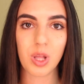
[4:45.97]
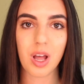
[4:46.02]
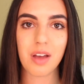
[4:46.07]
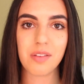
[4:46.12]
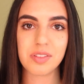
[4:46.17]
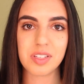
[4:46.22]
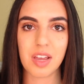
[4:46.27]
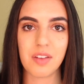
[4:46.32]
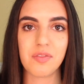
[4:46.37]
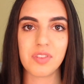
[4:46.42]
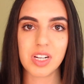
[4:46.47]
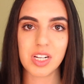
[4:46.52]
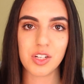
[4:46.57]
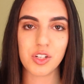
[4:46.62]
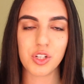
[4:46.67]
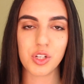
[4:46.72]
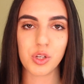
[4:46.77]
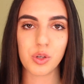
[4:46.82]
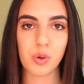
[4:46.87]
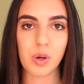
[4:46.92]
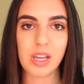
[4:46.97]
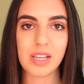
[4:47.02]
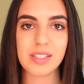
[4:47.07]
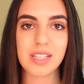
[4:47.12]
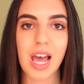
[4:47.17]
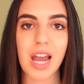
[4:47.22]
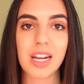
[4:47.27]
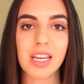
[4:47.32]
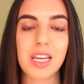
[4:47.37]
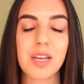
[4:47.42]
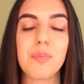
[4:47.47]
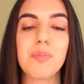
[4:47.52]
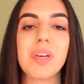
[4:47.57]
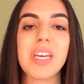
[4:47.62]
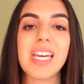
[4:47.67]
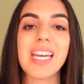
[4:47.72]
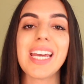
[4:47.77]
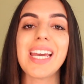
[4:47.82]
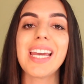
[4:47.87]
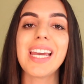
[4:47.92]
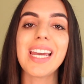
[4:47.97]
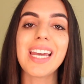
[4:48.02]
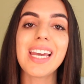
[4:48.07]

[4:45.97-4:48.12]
of 72 is that it can be